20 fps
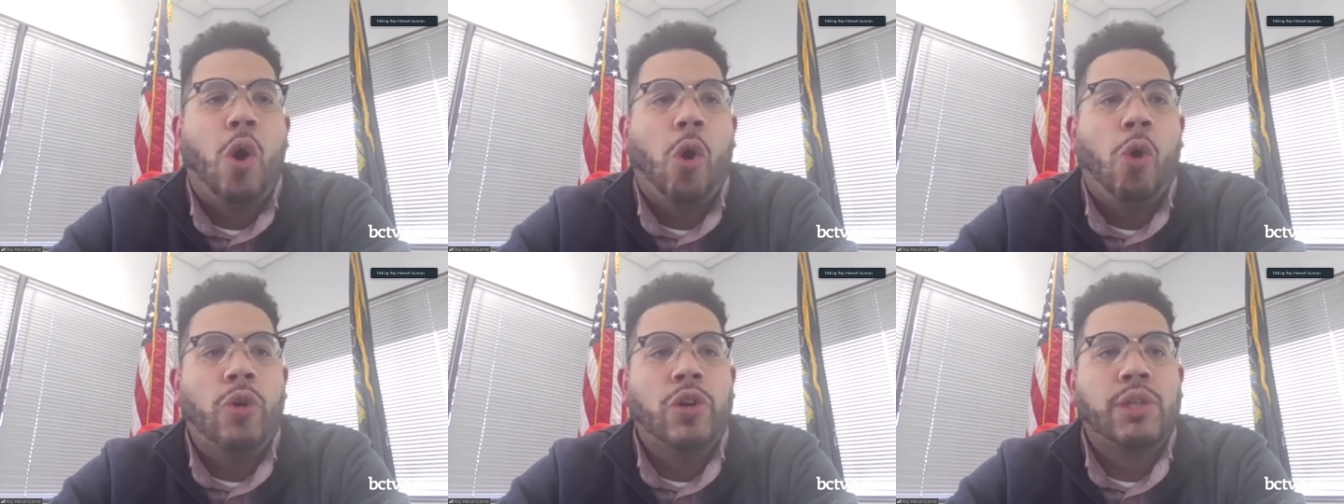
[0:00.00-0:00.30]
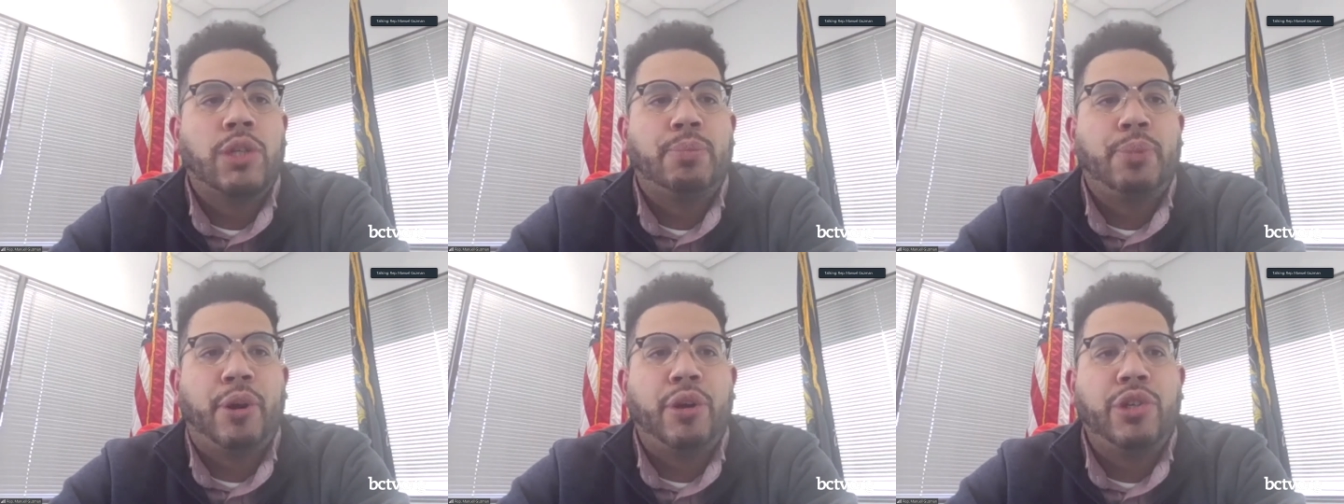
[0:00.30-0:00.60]
or
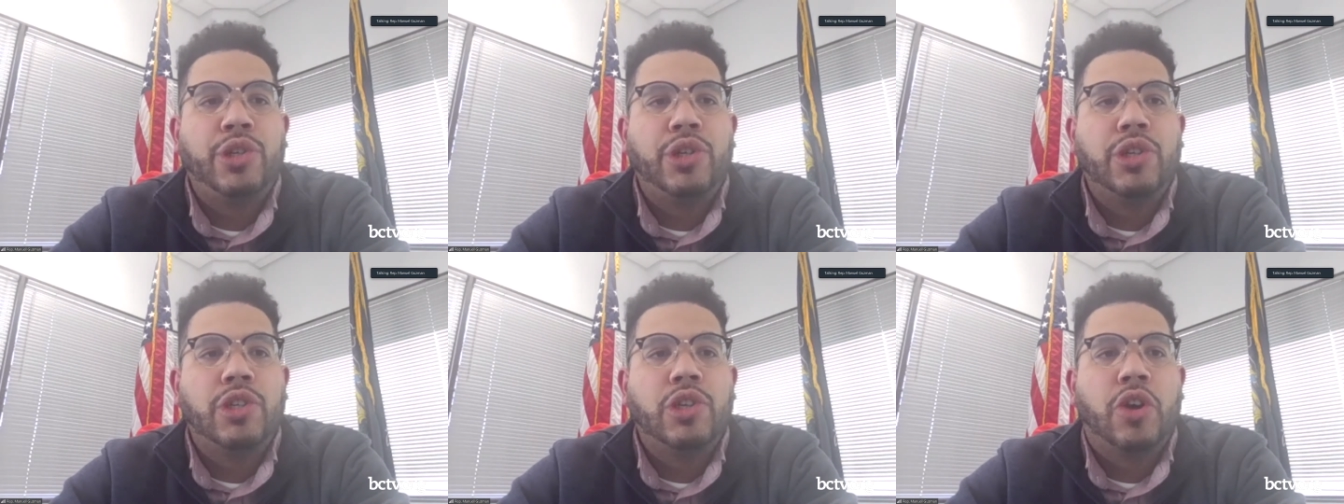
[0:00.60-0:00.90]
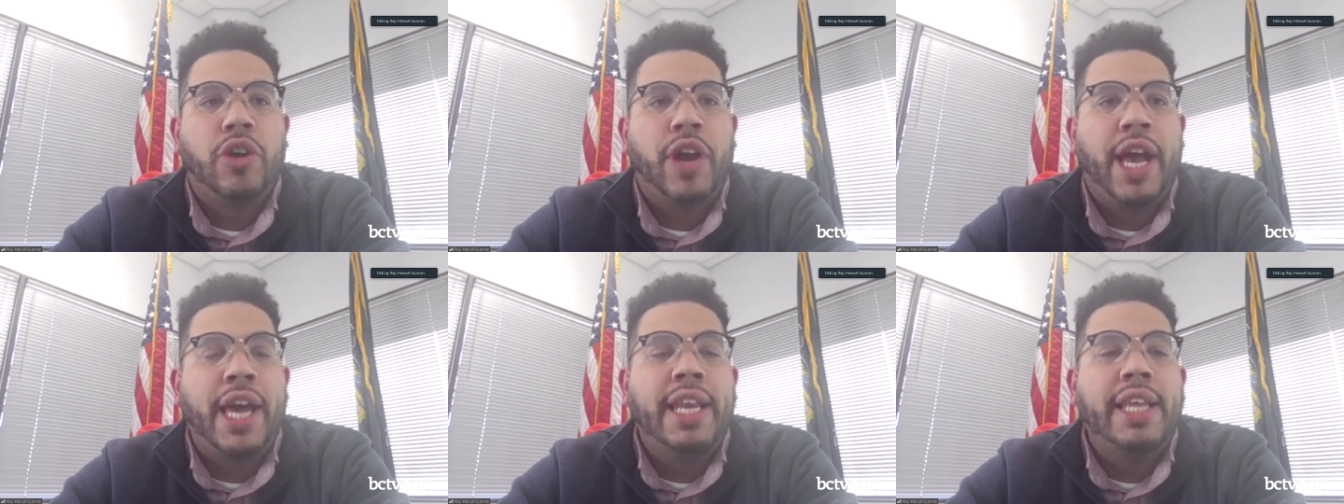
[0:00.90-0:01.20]
aspersions
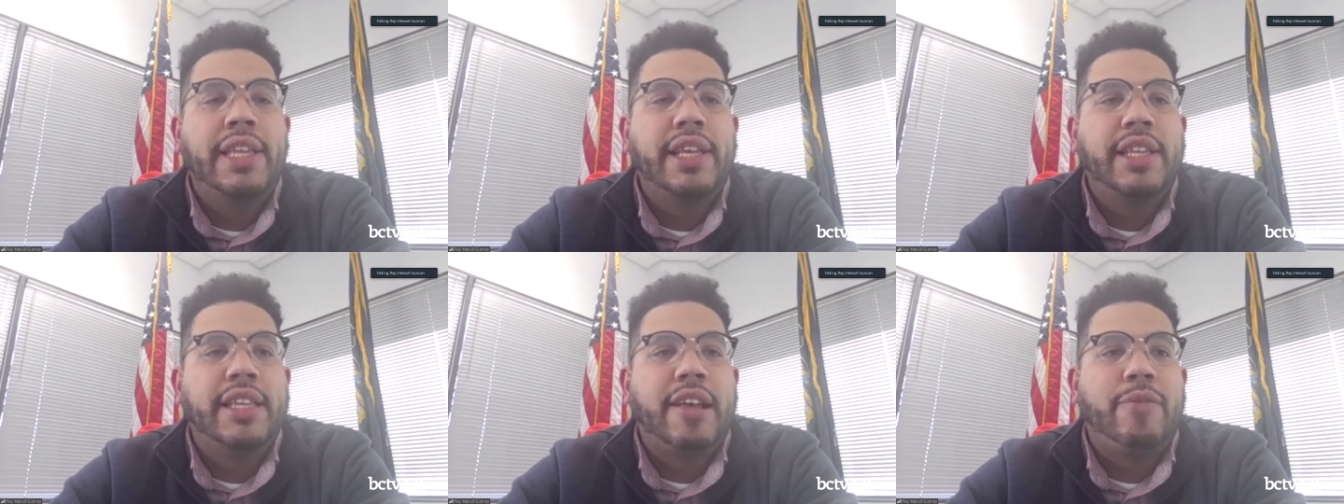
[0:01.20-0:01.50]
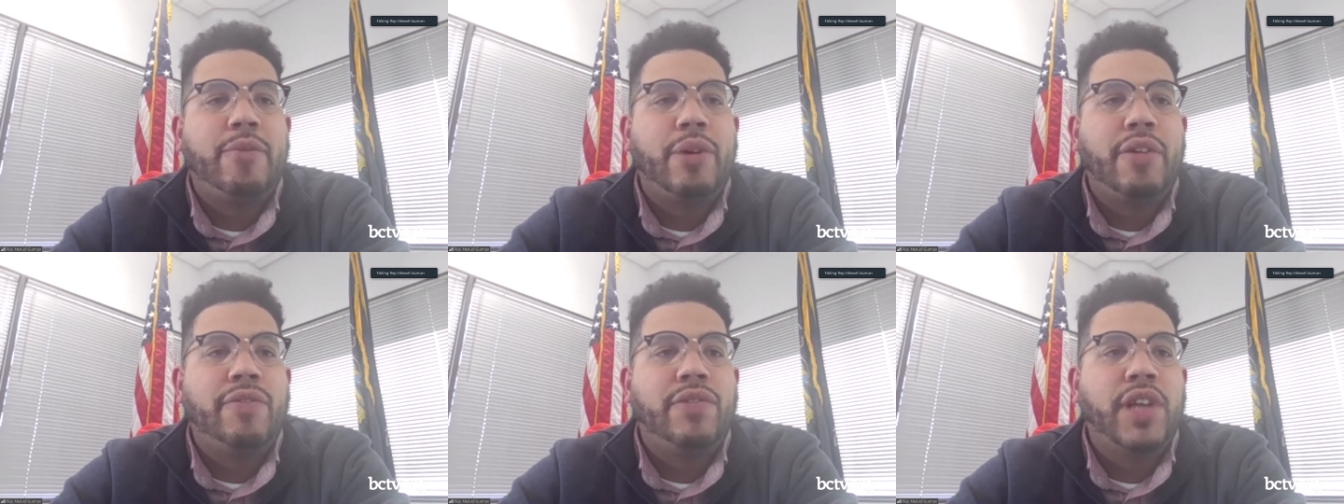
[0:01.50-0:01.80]
on anything
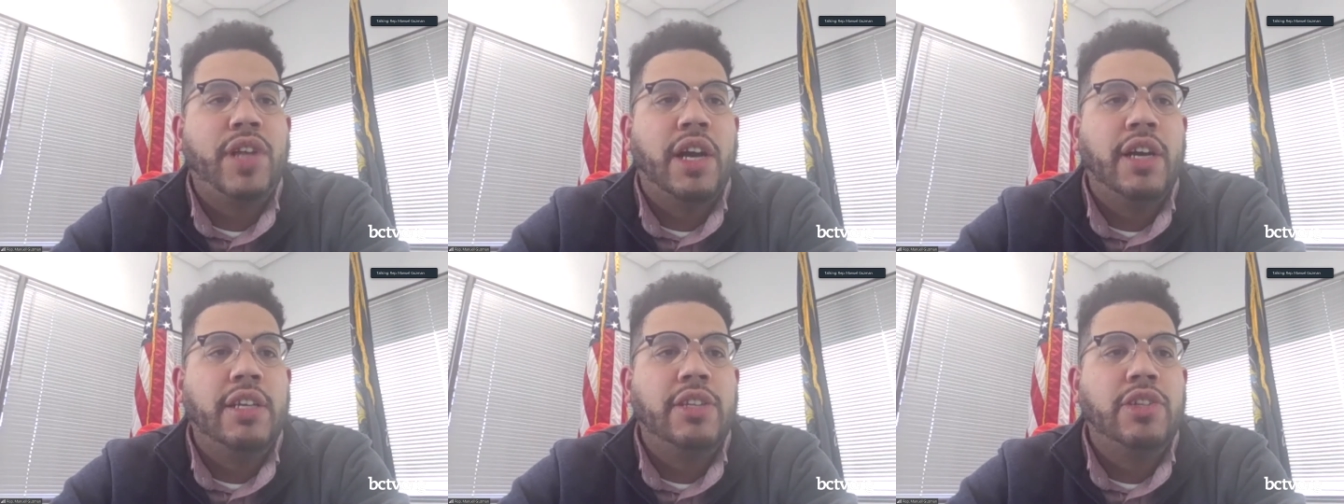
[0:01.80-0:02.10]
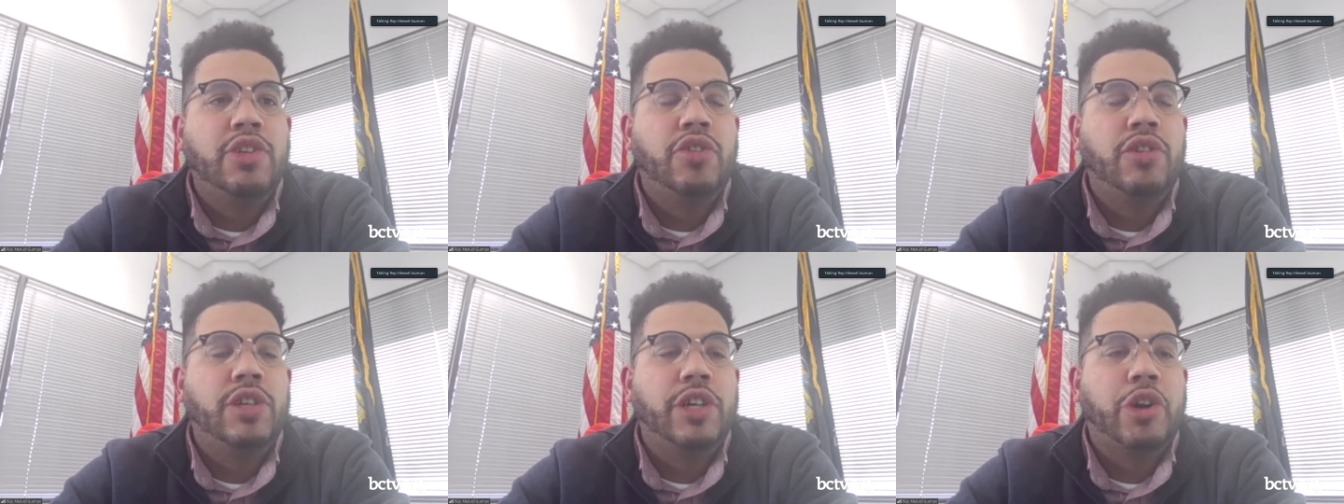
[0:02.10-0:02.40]
that we've
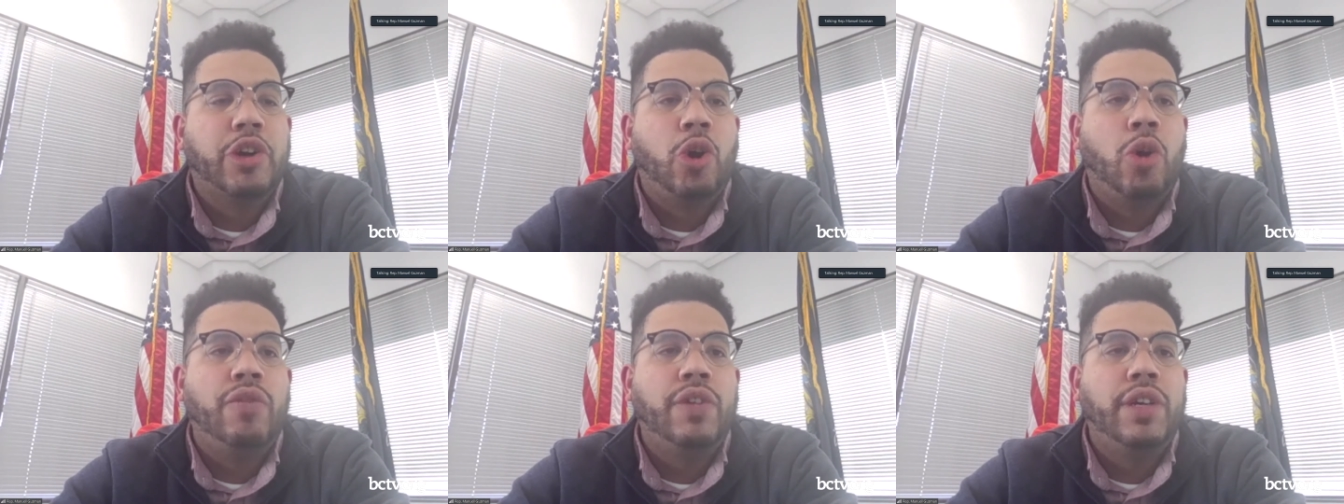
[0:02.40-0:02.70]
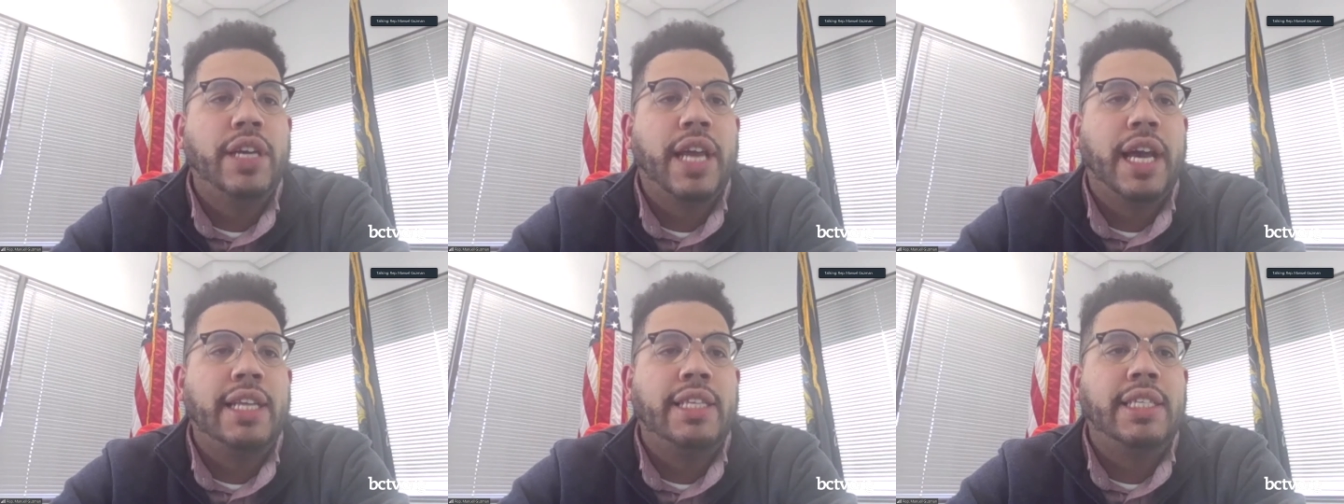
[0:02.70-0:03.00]
done during the
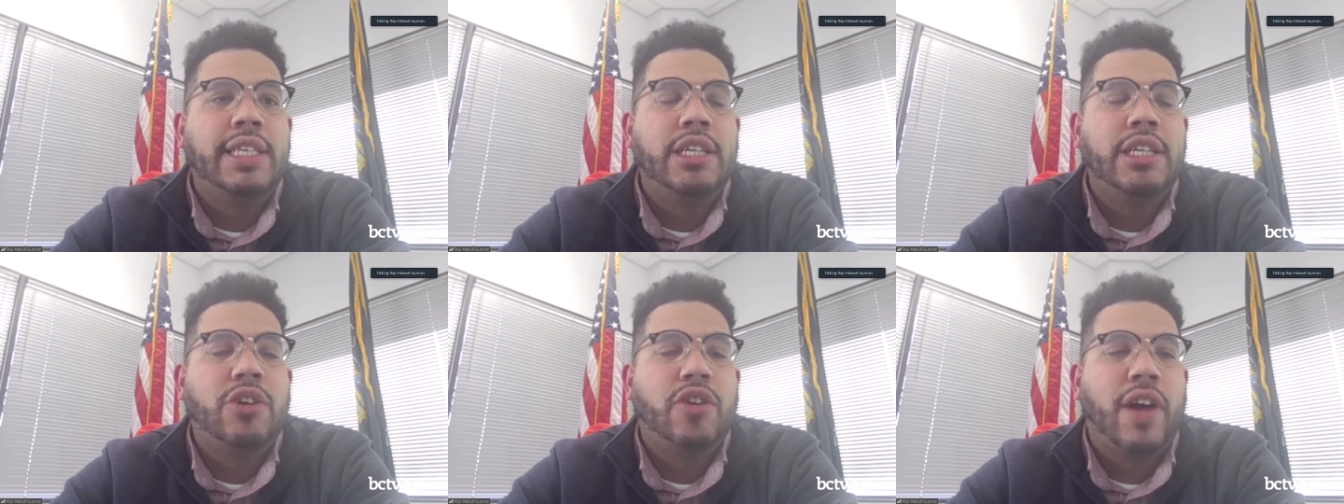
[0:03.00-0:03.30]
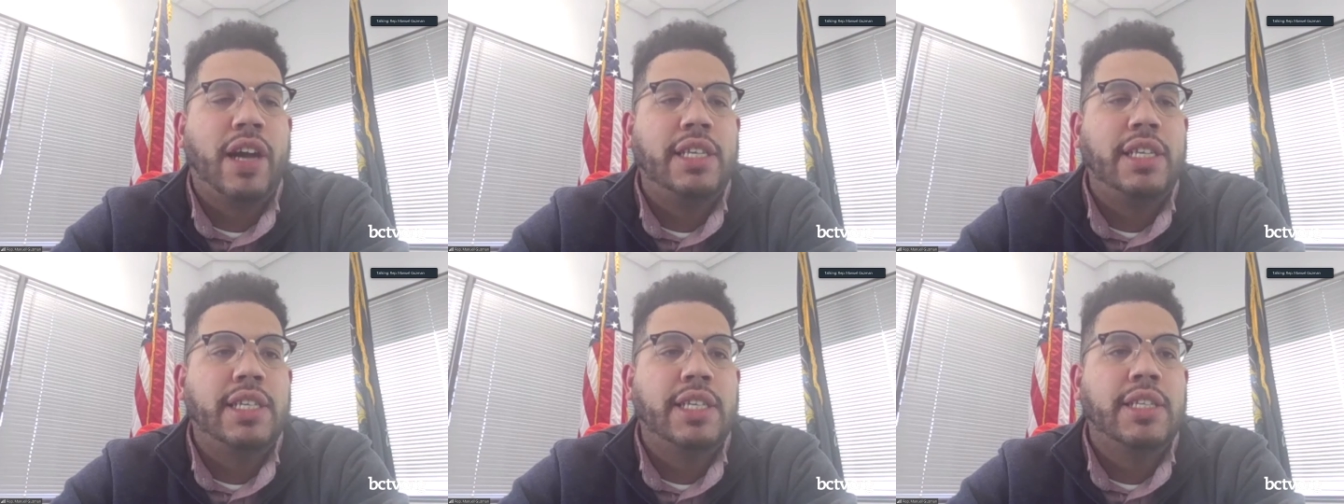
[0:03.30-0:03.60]
COVID-19
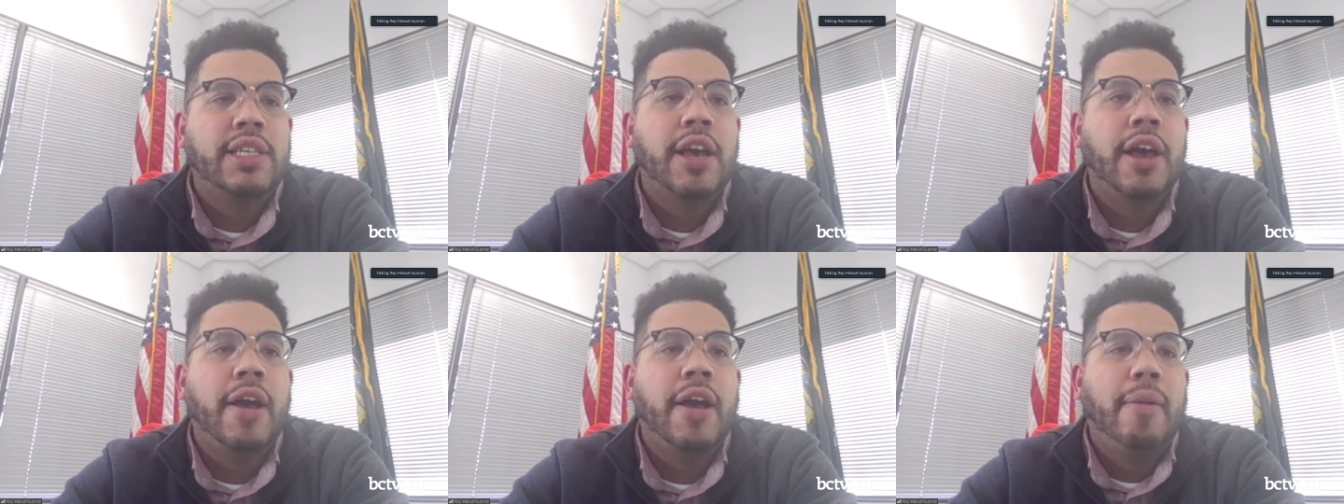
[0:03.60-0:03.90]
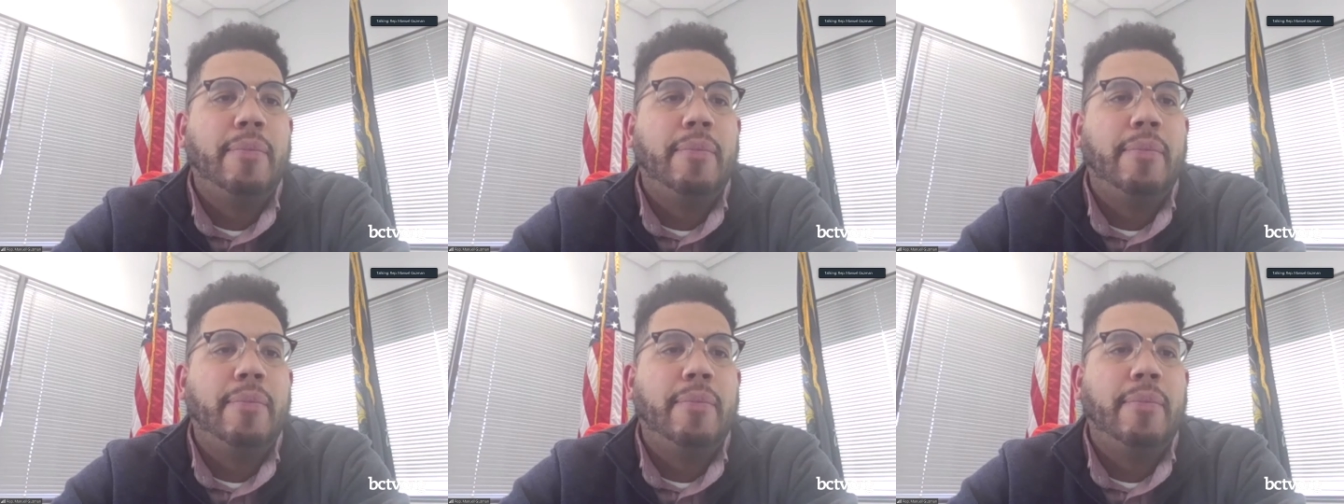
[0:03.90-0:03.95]
crisis,